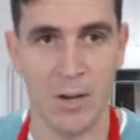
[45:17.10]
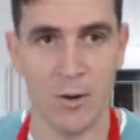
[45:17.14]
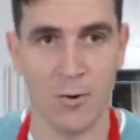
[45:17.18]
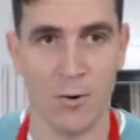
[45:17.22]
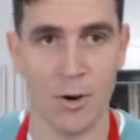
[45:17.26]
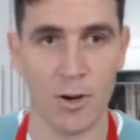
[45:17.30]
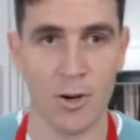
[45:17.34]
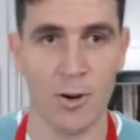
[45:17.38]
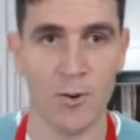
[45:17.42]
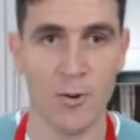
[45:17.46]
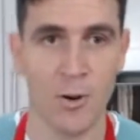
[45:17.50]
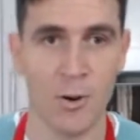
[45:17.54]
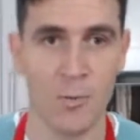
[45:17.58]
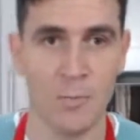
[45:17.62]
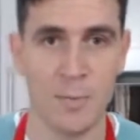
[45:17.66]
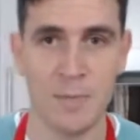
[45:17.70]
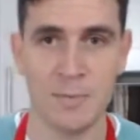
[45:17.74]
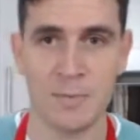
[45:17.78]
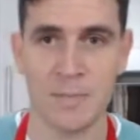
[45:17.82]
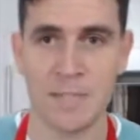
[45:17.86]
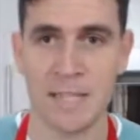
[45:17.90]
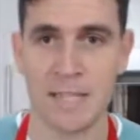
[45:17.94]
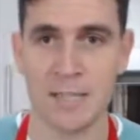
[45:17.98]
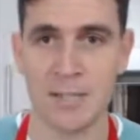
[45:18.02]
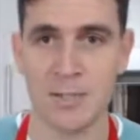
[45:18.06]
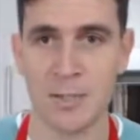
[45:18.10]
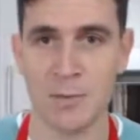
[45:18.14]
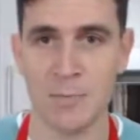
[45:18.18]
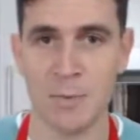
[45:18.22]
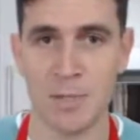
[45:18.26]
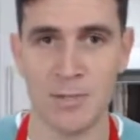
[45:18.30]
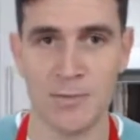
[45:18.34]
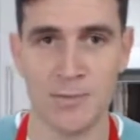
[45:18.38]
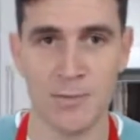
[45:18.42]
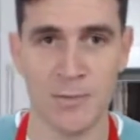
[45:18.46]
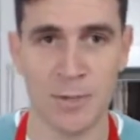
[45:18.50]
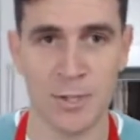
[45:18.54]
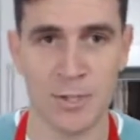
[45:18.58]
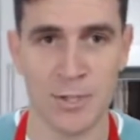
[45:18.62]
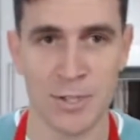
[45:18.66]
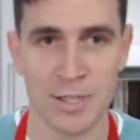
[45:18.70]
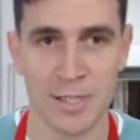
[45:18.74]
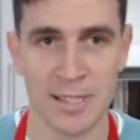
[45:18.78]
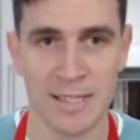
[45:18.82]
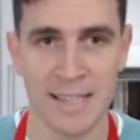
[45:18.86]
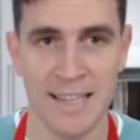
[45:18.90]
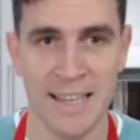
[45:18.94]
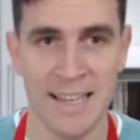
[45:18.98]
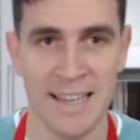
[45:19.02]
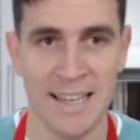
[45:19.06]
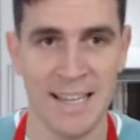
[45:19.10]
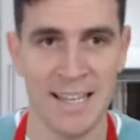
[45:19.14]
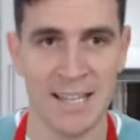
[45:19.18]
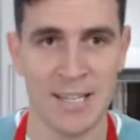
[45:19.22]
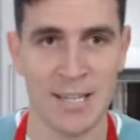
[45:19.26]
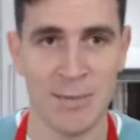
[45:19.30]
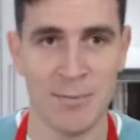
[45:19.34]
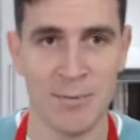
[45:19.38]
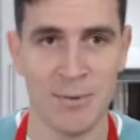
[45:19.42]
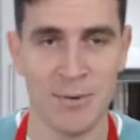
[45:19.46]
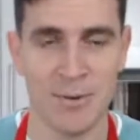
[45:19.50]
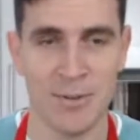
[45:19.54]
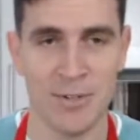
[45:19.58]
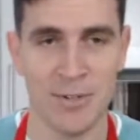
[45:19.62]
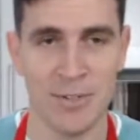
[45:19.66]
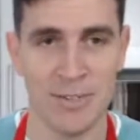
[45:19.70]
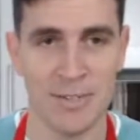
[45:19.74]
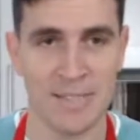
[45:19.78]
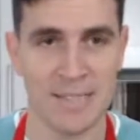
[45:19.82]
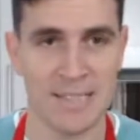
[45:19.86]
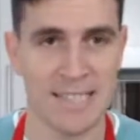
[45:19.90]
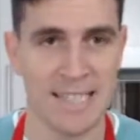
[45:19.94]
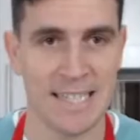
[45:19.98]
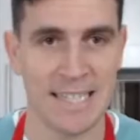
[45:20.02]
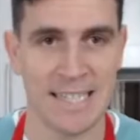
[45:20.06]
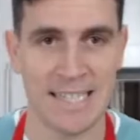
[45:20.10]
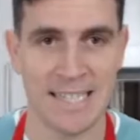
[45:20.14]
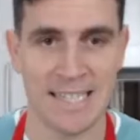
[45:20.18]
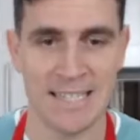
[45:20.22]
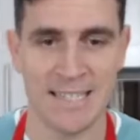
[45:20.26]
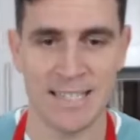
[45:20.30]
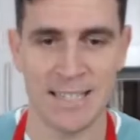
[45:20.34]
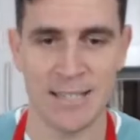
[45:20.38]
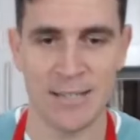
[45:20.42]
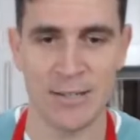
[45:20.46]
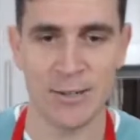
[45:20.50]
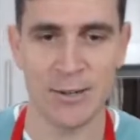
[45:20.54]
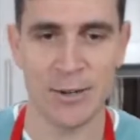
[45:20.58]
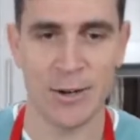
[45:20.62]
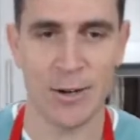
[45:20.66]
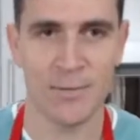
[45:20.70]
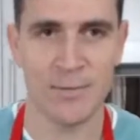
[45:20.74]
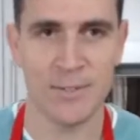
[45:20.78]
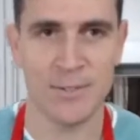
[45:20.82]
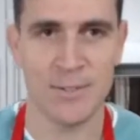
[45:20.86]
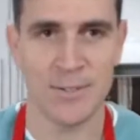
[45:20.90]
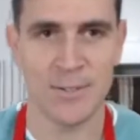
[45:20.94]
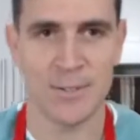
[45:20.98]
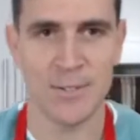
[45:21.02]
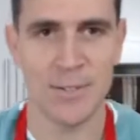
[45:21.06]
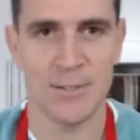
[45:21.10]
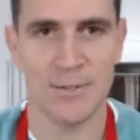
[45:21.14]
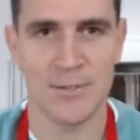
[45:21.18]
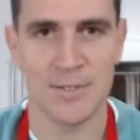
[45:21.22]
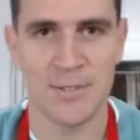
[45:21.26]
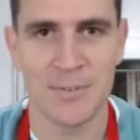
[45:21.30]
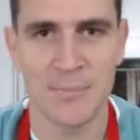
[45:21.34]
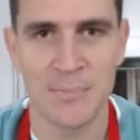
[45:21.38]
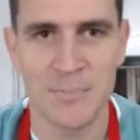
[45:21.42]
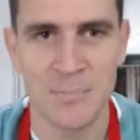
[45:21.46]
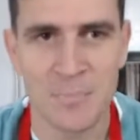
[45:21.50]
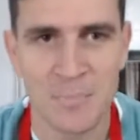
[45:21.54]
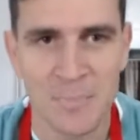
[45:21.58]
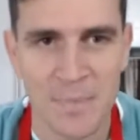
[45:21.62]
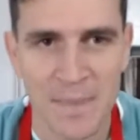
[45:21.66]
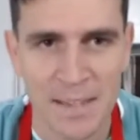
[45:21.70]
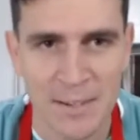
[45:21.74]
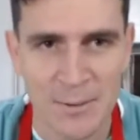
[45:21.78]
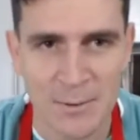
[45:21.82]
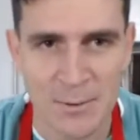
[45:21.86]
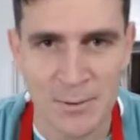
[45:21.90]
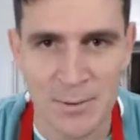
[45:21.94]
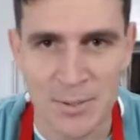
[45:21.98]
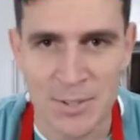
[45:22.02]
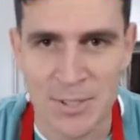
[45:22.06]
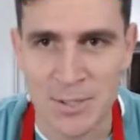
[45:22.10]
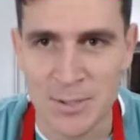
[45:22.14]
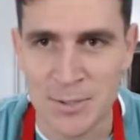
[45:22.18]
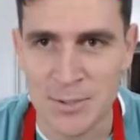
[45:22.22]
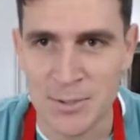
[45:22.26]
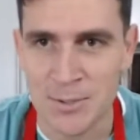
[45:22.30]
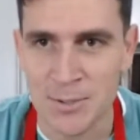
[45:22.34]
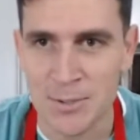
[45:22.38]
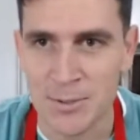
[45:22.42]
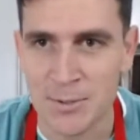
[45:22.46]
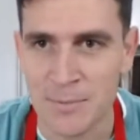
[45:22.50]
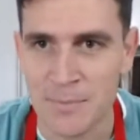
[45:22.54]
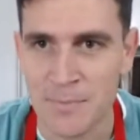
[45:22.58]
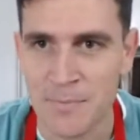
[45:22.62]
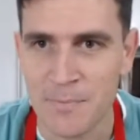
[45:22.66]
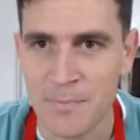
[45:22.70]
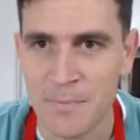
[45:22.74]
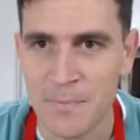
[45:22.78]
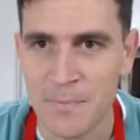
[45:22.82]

Rock and roll, peeps. Thanks so much for watching. Keep it real. Take it easy and look after yourselves. We'll see you soon.